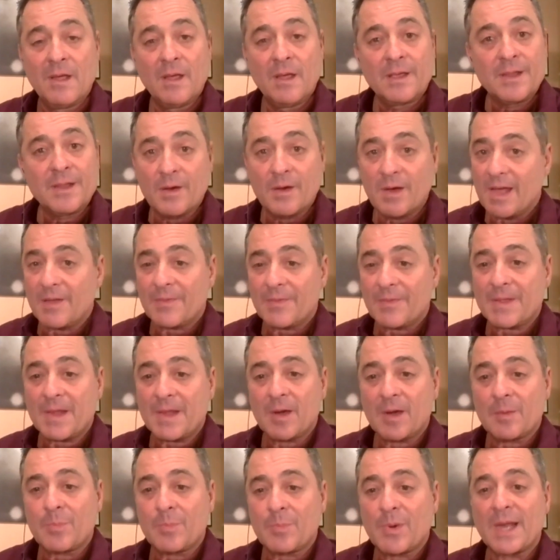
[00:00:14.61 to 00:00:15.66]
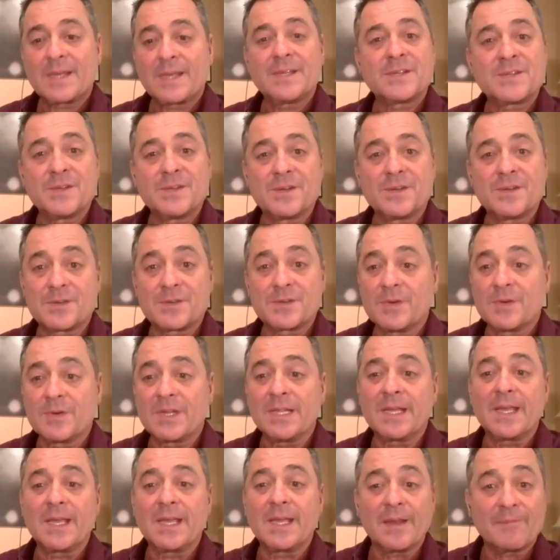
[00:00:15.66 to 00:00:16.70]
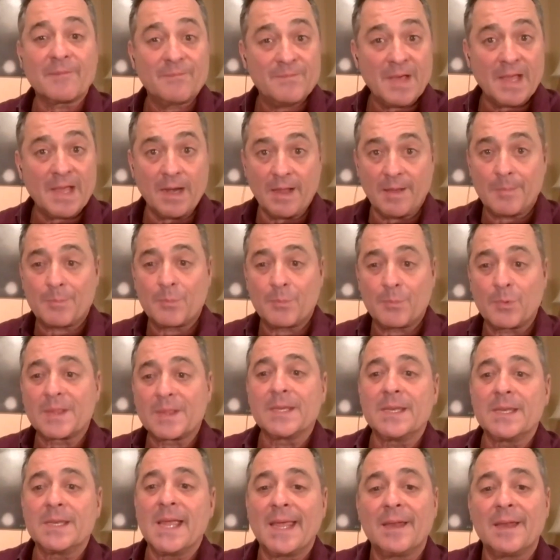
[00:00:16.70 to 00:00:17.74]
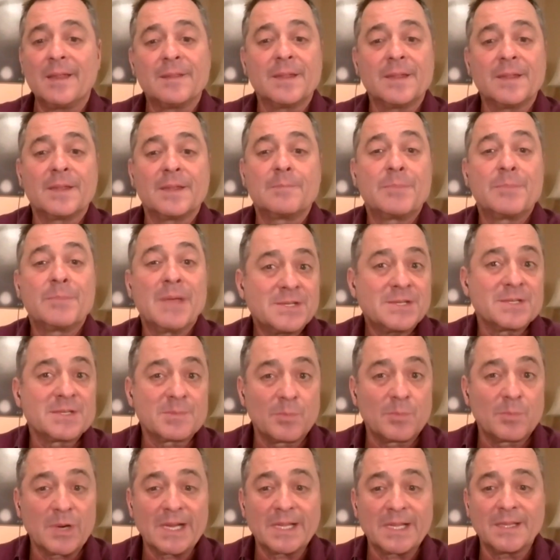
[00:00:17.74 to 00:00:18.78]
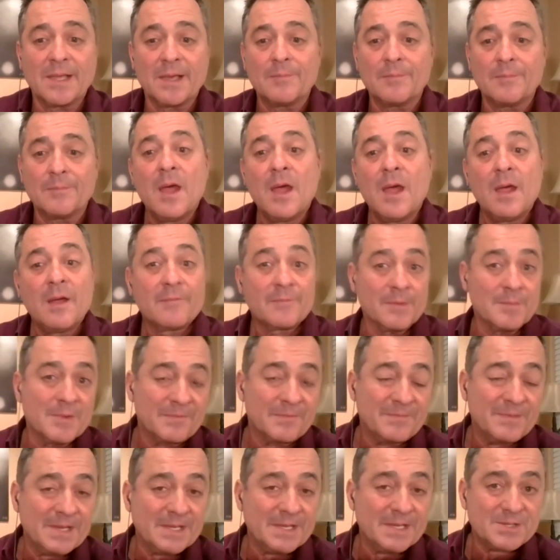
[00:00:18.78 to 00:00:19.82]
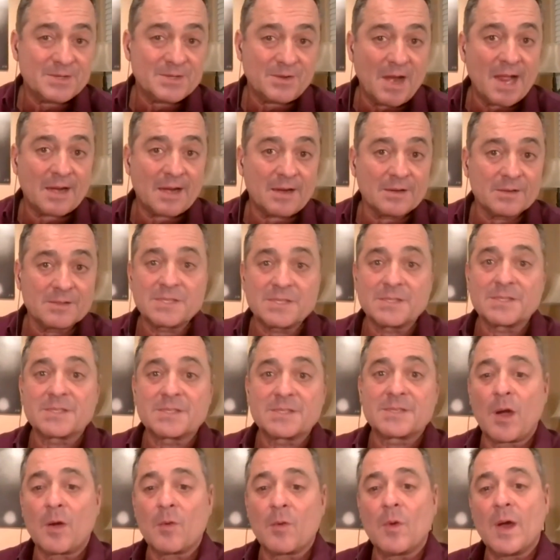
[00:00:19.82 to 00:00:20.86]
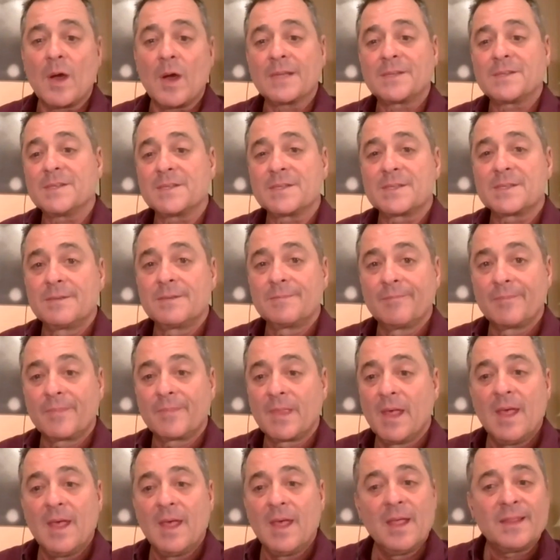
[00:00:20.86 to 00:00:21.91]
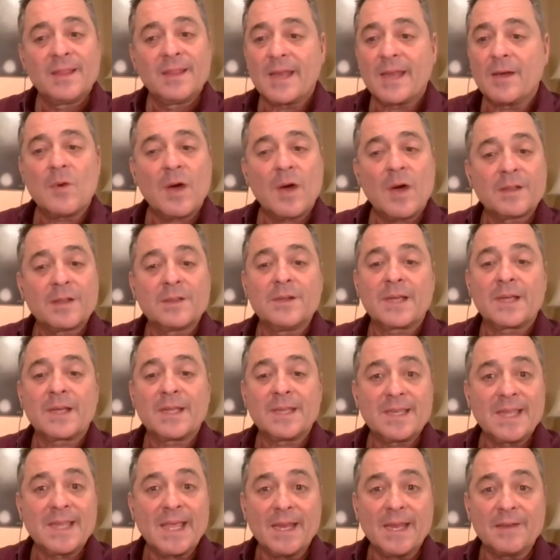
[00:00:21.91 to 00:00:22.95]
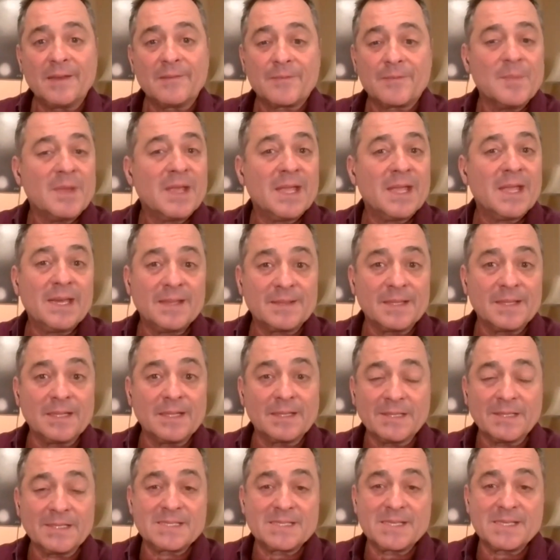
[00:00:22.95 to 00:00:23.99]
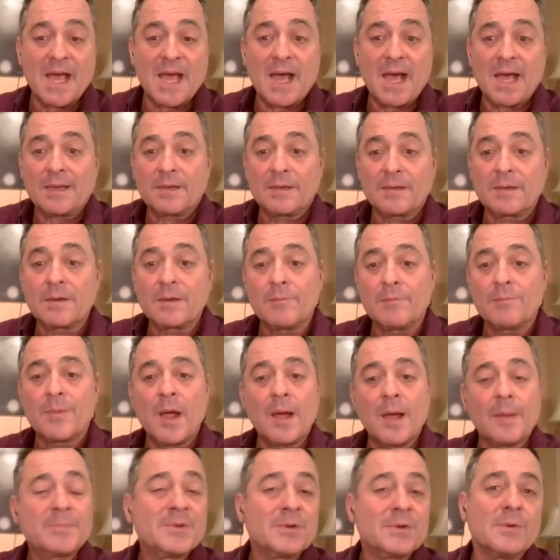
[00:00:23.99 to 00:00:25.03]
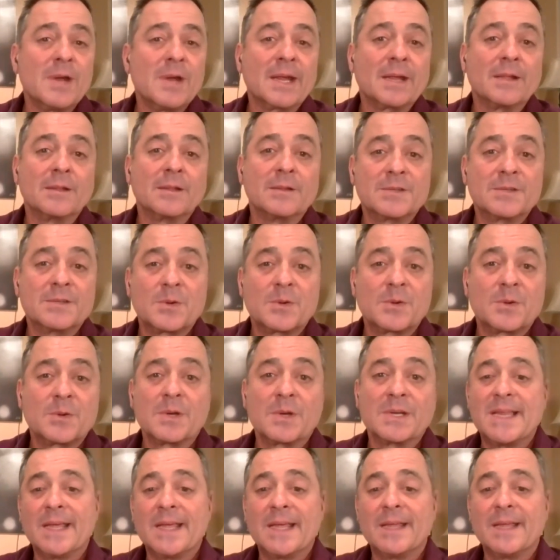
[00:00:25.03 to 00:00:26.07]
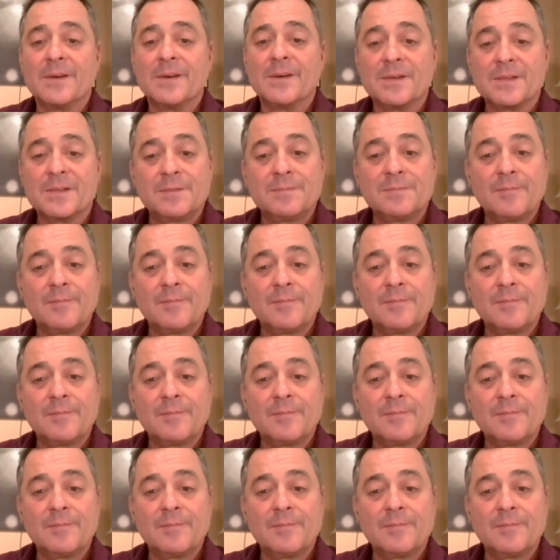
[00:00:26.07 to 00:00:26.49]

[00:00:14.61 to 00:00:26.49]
You know, healthcare practitioners are really getting fed up with the data that patients bring them from their fitness trackers and smartwatches. They don't want to look at data from anything that's not up to regulatory standards.